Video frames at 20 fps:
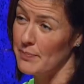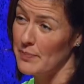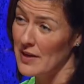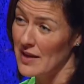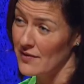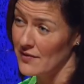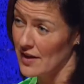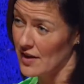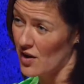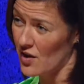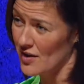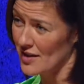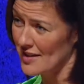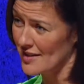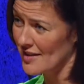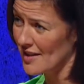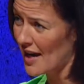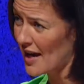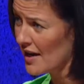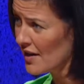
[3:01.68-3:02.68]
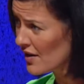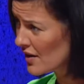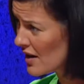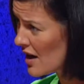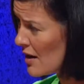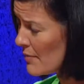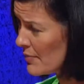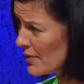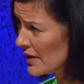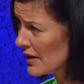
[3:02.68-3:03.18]
pivot our entire
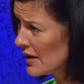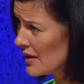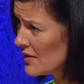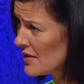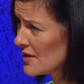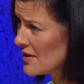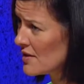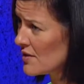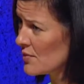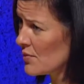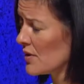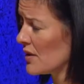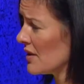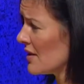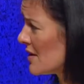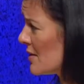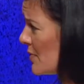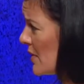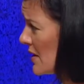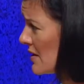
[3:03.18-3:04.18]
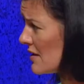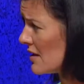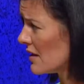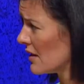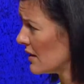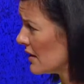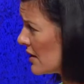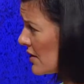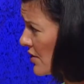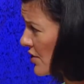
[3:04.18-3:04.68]
company, and this really speaks to the
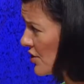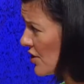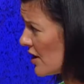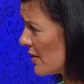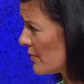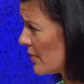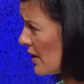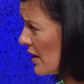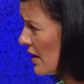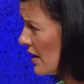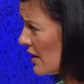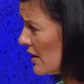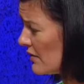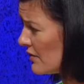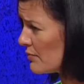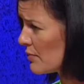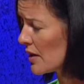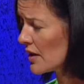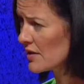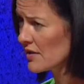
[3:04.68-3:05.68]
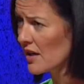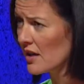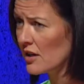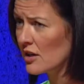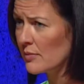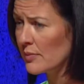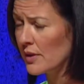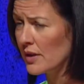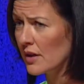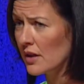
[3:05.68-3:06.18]
leadership of Mark
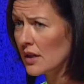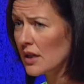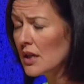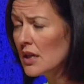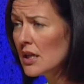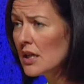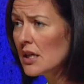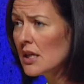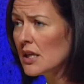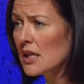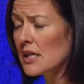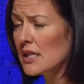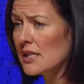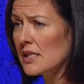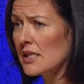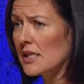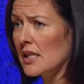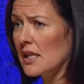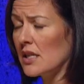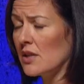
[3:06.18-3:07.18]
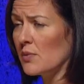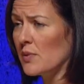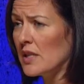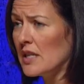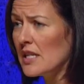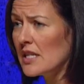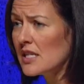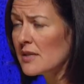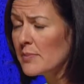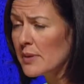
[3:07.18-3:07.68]
Zuckerberg. He said, we
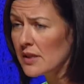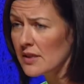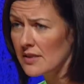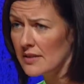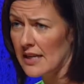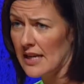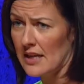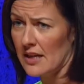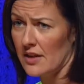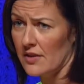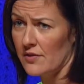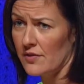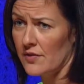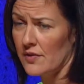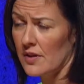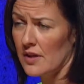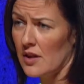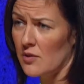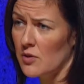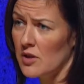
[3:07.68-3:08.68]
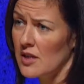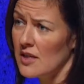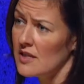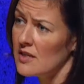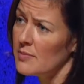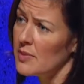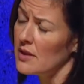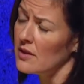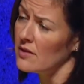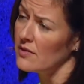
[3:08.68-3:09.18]
need to build native, and we need
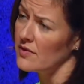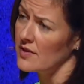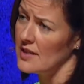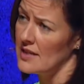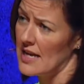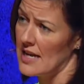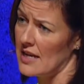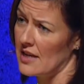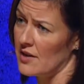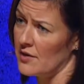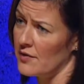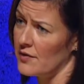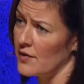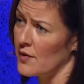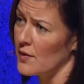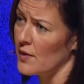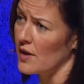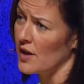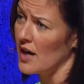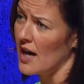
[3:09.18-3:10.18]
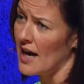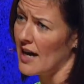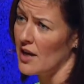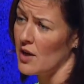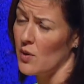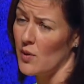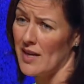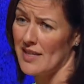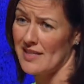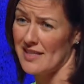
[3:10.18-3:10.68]
to build native for
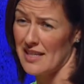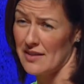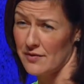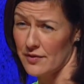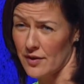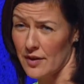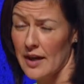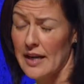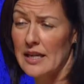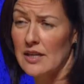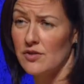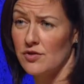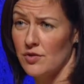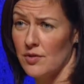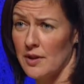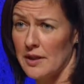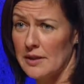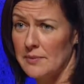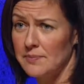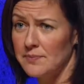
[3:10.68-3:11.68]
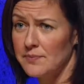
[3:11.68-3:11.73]
iOS and for Android.